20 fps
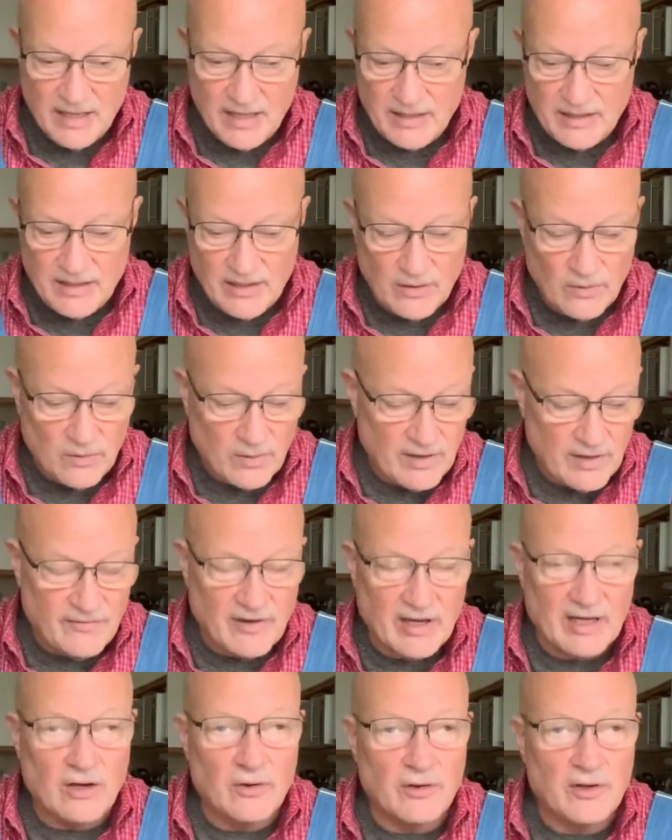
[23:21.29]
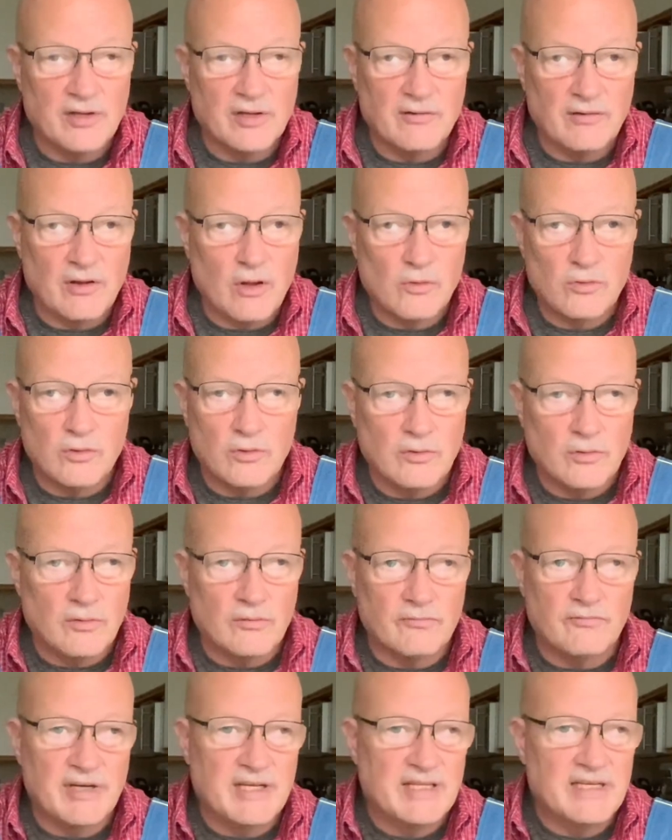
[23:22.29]
you know, if I go to the local
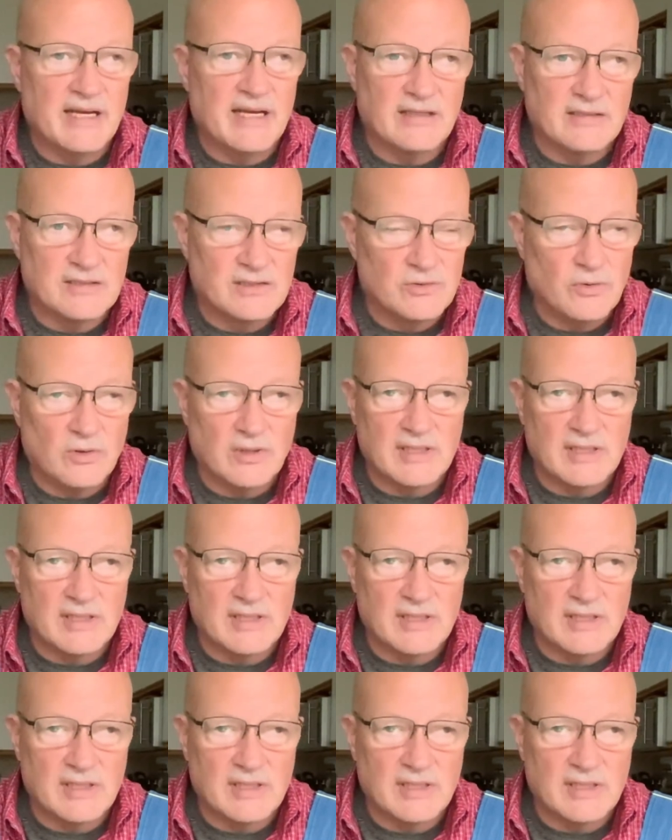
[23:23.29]
retail store,